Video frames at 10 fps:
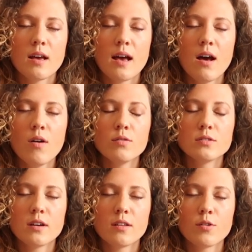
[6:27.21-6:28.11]
out
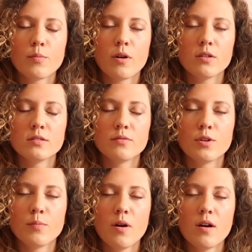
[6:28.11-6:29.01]
to other parts of
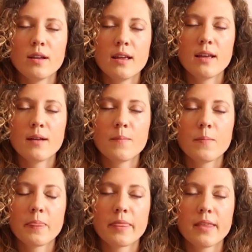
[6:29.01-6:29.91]
your body,
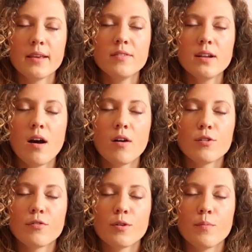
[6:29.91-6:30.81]
even out
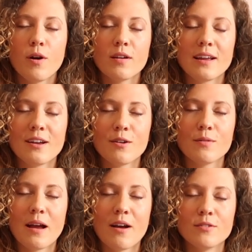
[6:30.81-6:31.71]
of your body
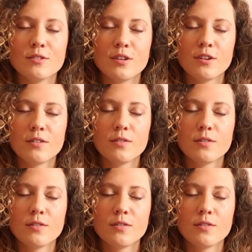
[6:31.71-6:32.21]
around you.